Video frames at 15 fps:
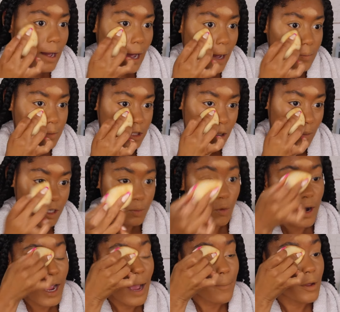I'm so much
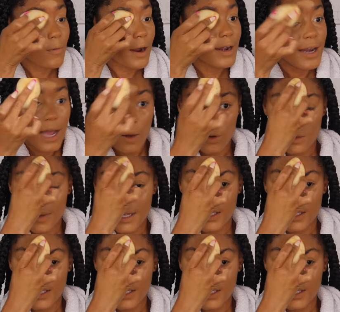more happy right now with my